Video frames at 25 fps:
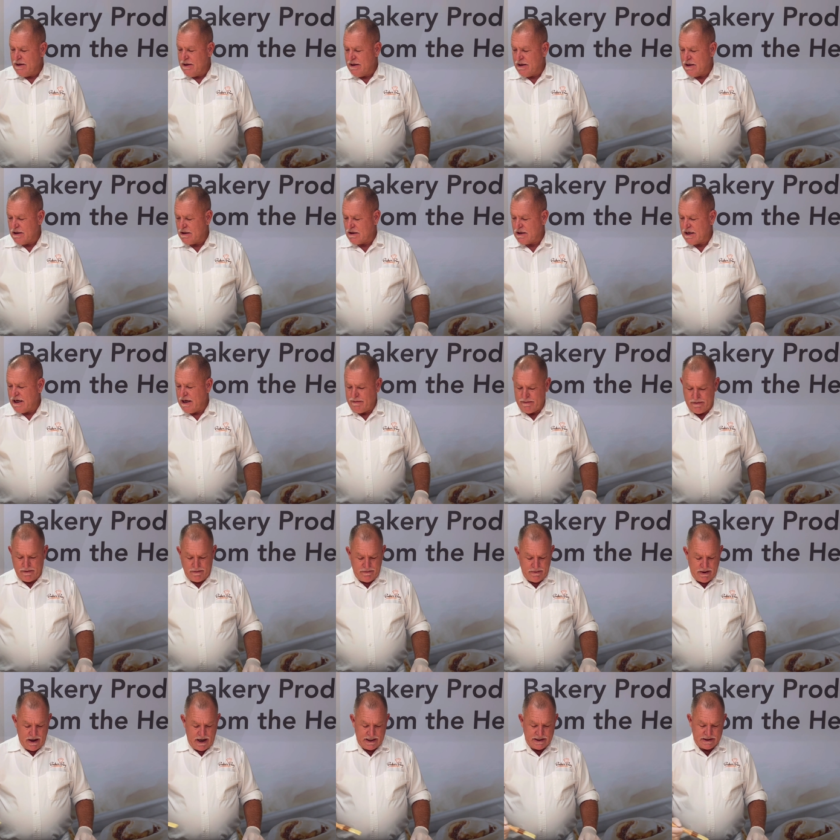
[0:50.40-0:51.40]
it'll keep them
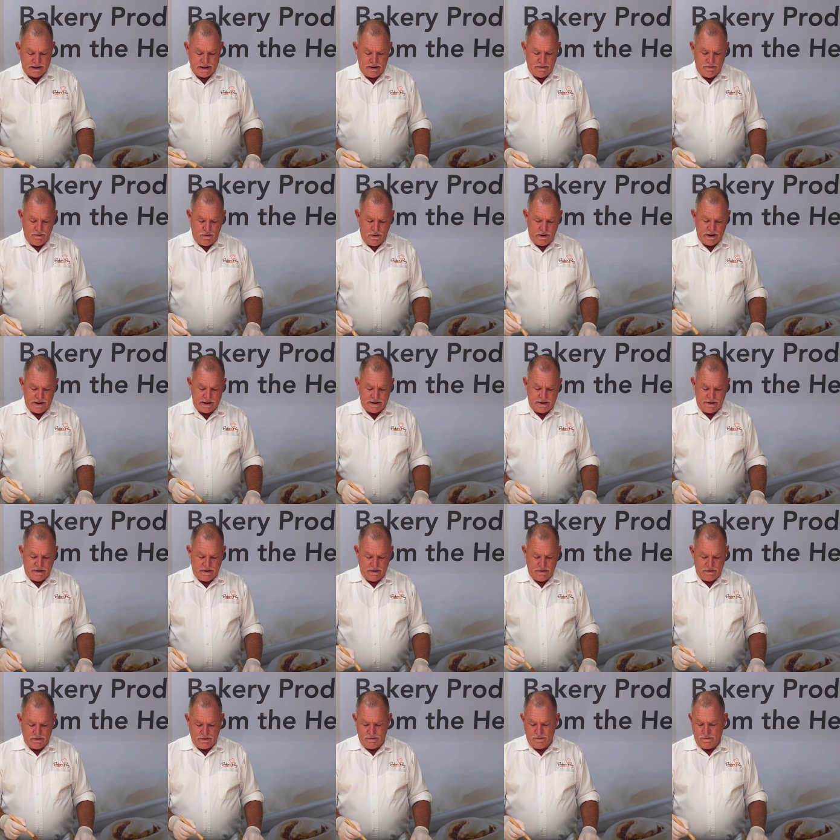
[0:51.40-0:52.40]
nice and moist
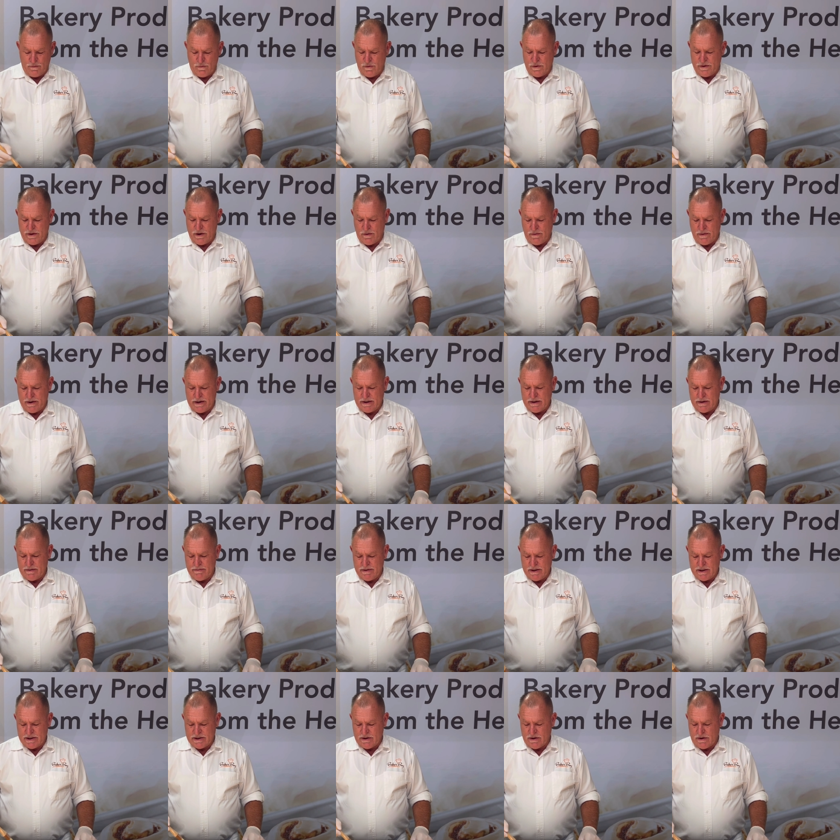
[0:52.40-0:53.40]
when they're ready to
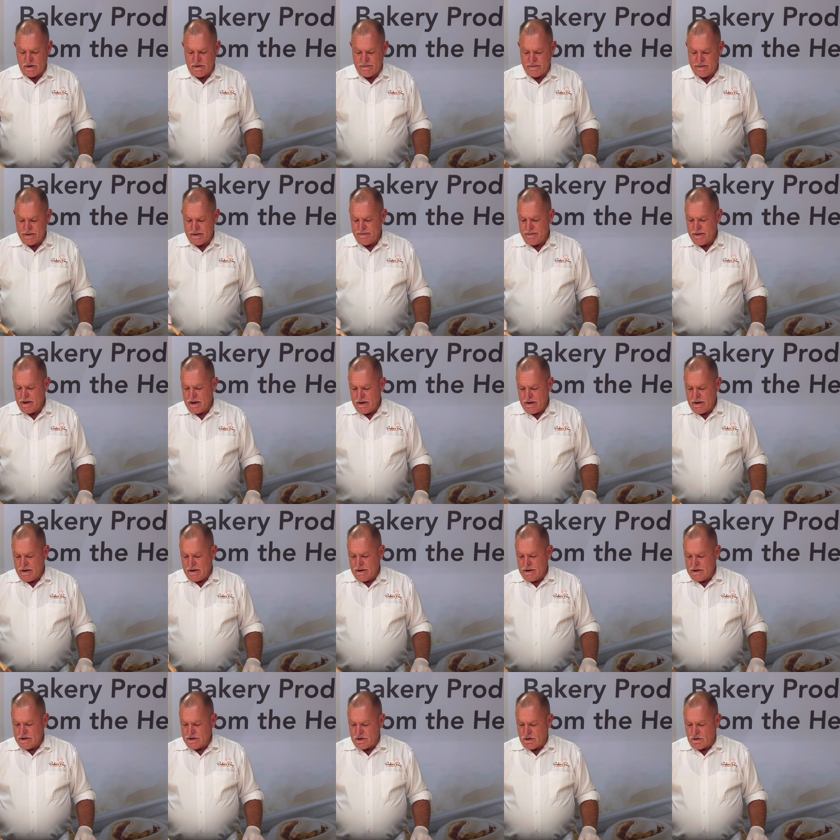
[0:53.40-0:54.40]
be served.
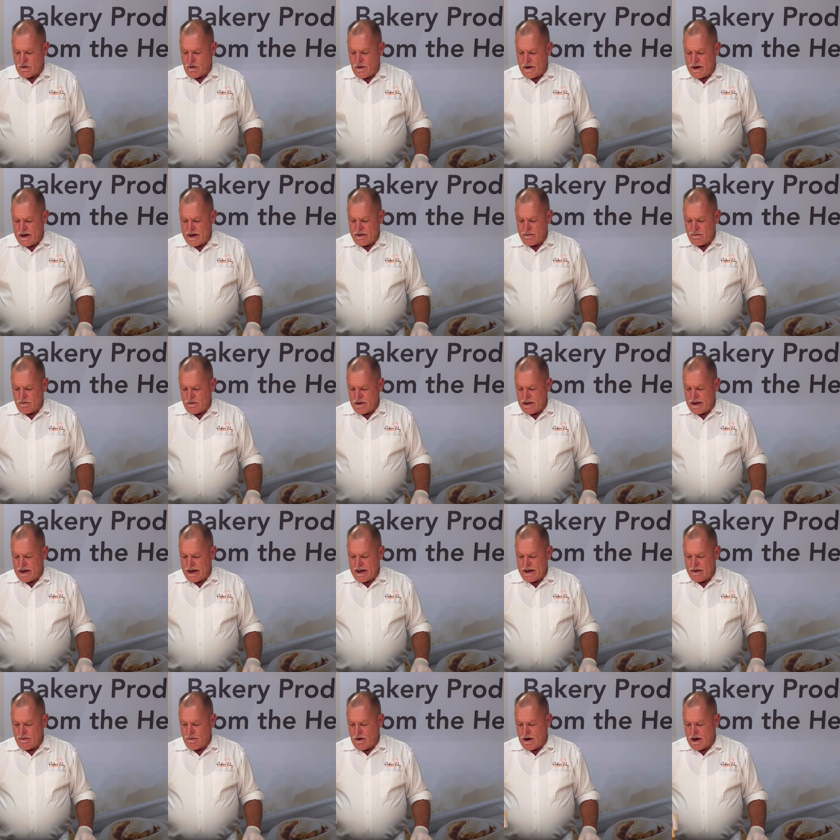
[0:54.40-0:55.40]
So go ahead and we'll
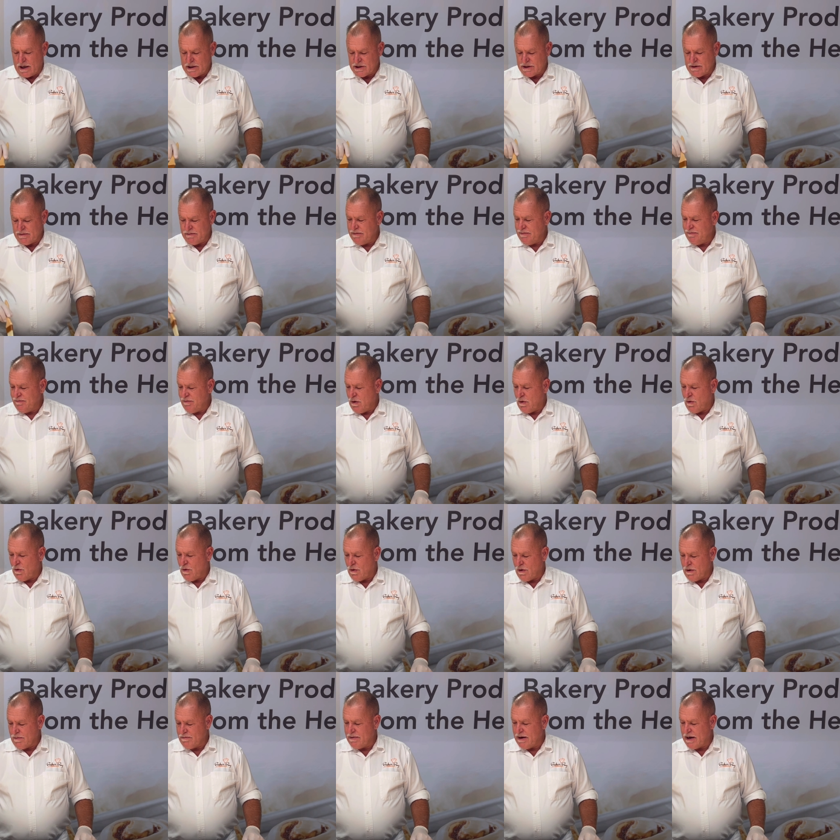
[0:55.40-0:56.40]
egg wash them
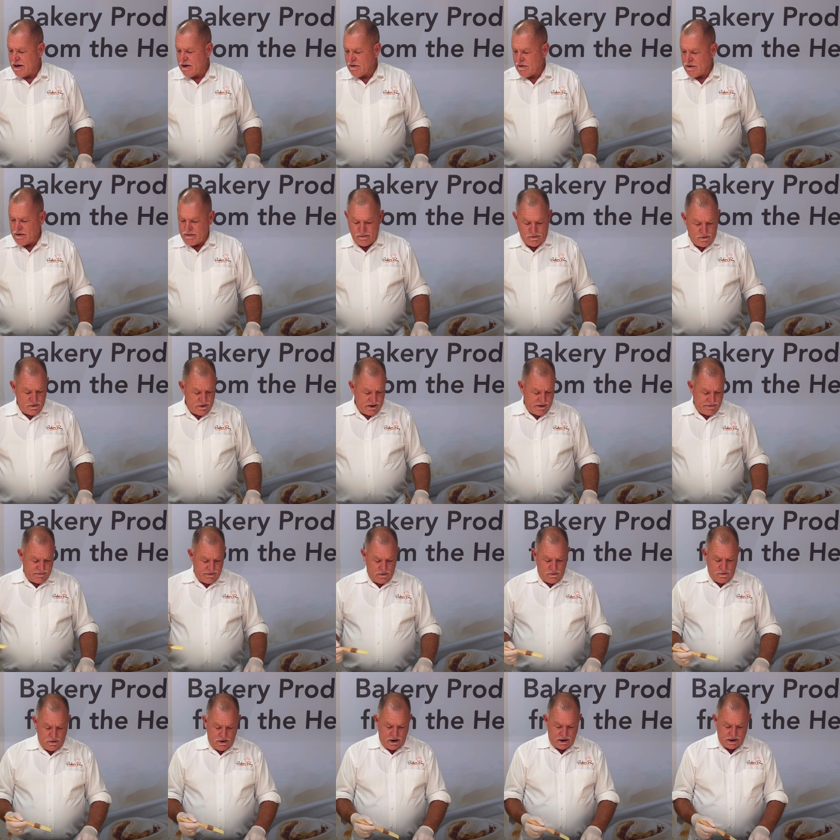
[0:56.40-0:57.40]
or butter them, whatever
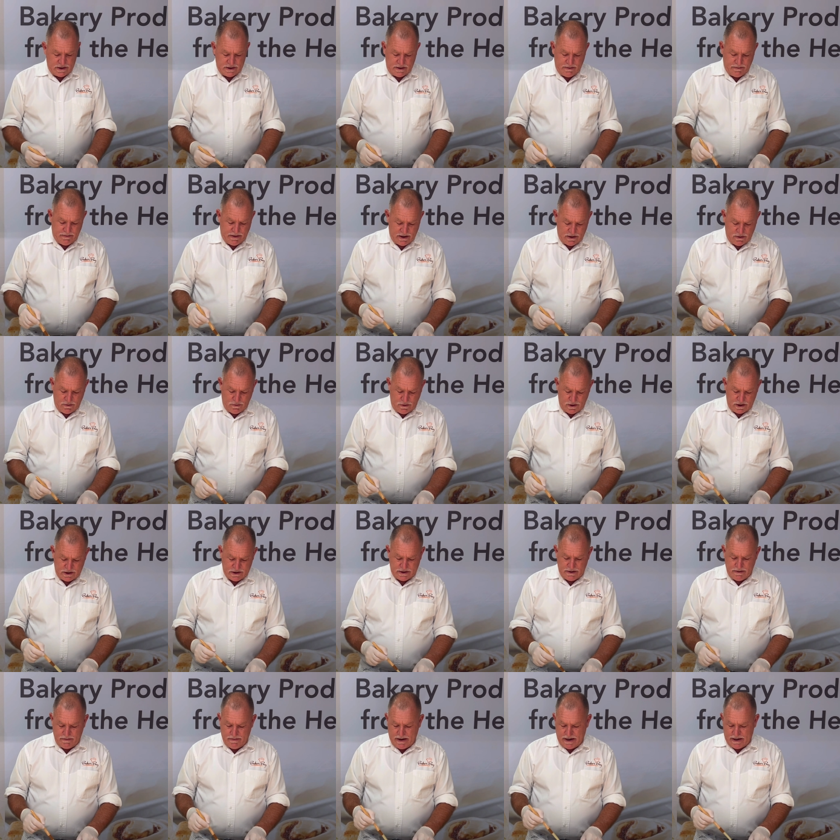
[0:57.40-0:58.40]
works. The butter works
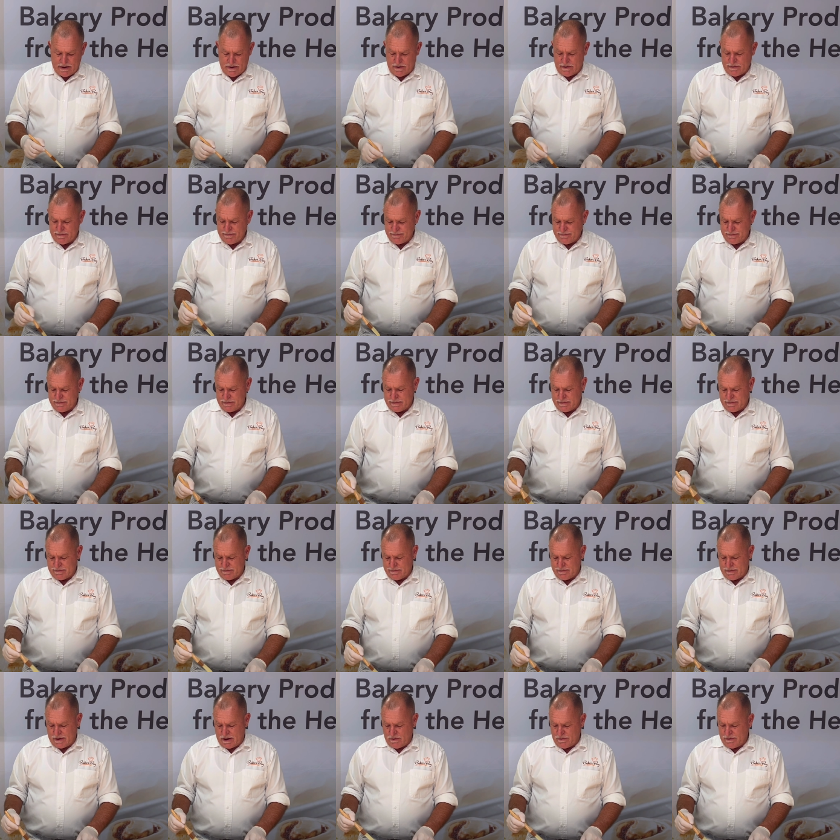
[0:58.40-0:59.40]
the better.
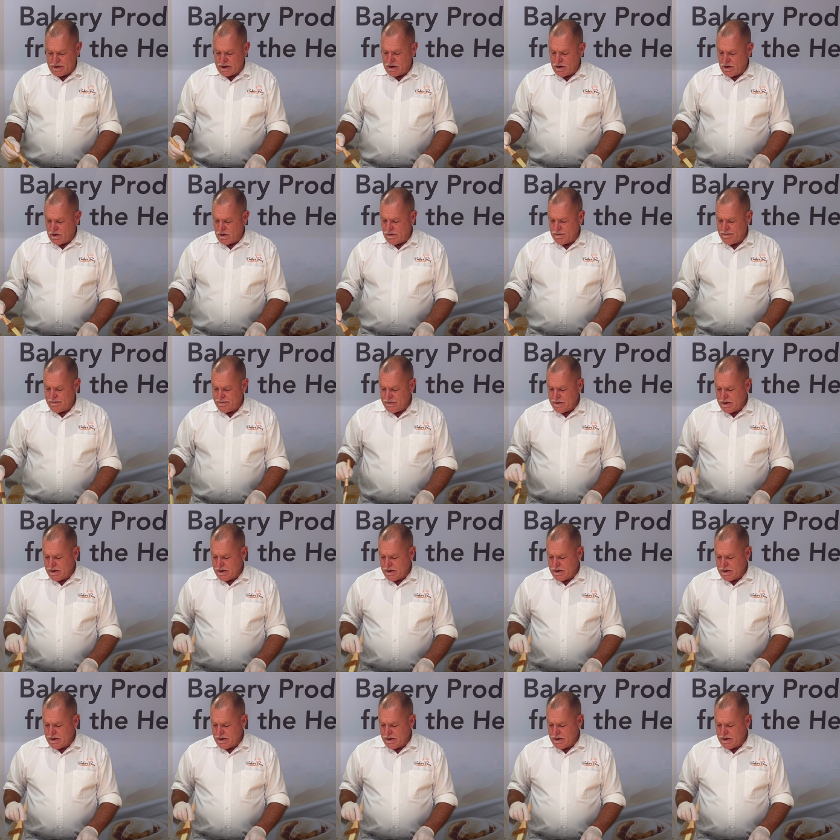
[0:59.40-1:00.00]
There we go.